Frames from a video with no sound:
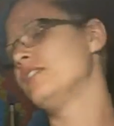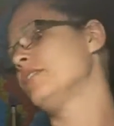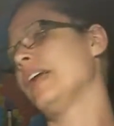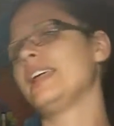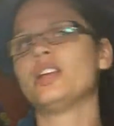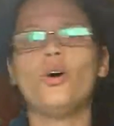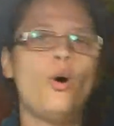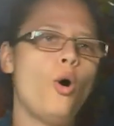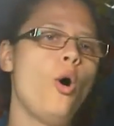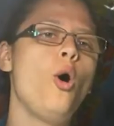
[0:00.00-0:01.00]
for like the
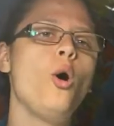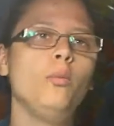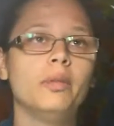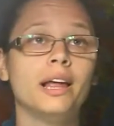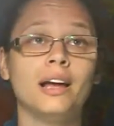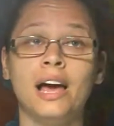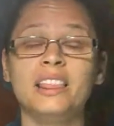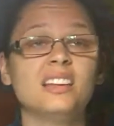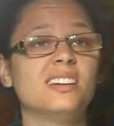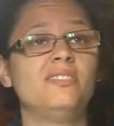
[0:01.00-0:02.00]
whole, I
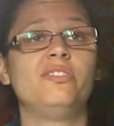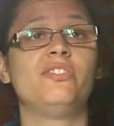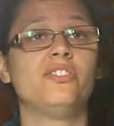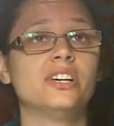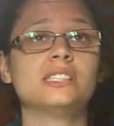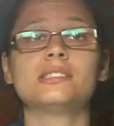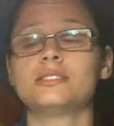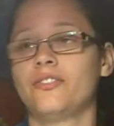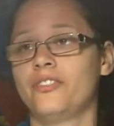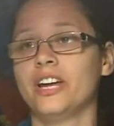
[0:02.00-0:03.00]
think the first
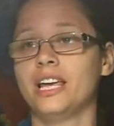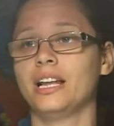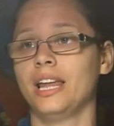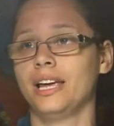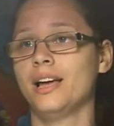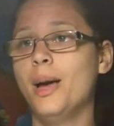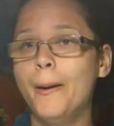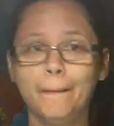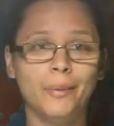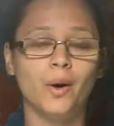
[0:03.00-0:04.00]
freaking like
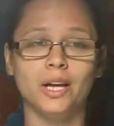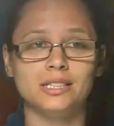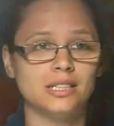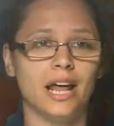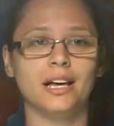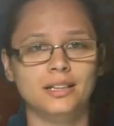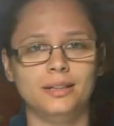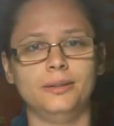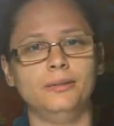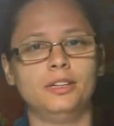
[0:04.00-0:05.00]
book is like a
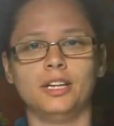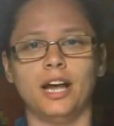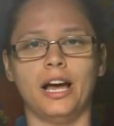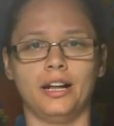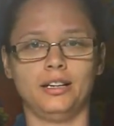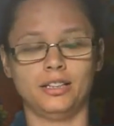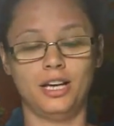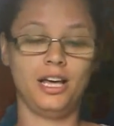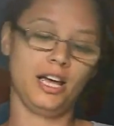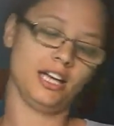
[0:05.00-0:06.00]
denial,
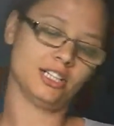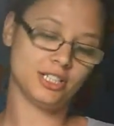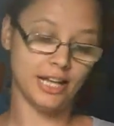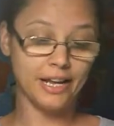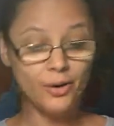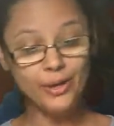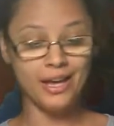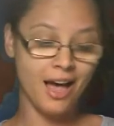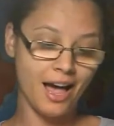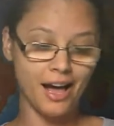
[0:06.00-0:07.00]
and she's like, oh
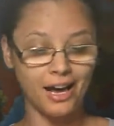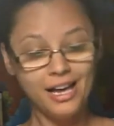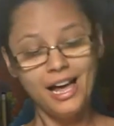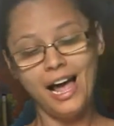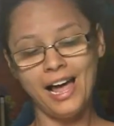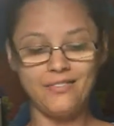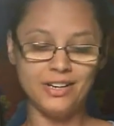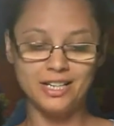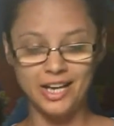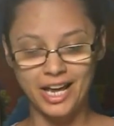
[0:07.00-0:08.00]
yeah, I have
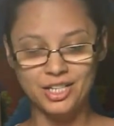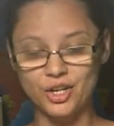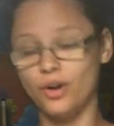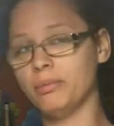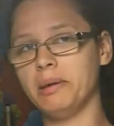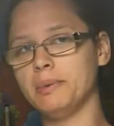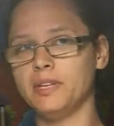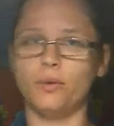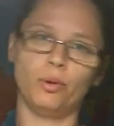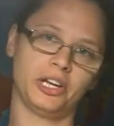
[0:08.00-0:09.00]
a connection, or maybe
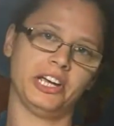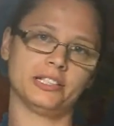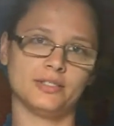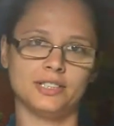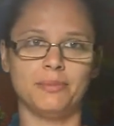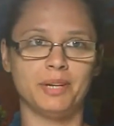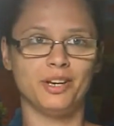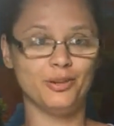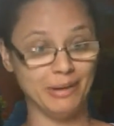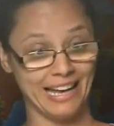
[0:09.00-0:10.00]
they will kiss or something,
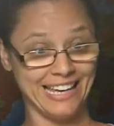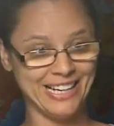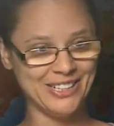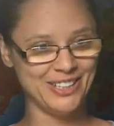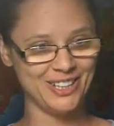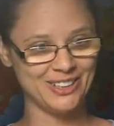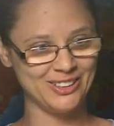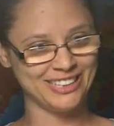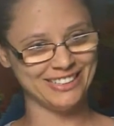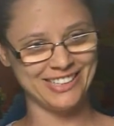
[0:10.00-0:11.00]
and you'll be like, cool,
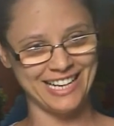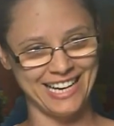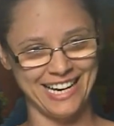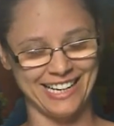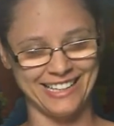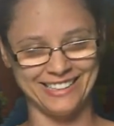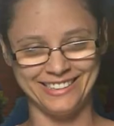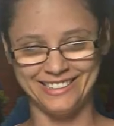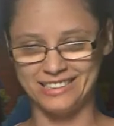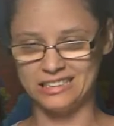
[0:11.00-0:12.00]
cool, they start dating that, and
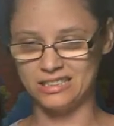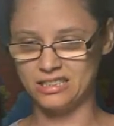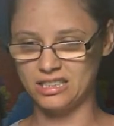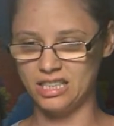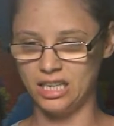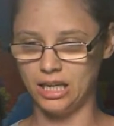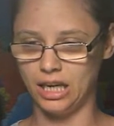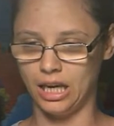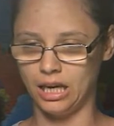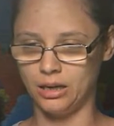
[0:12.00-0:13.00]

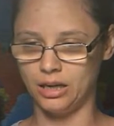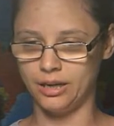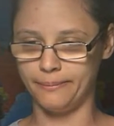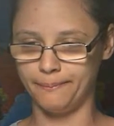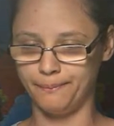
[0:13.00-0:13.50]
he, um,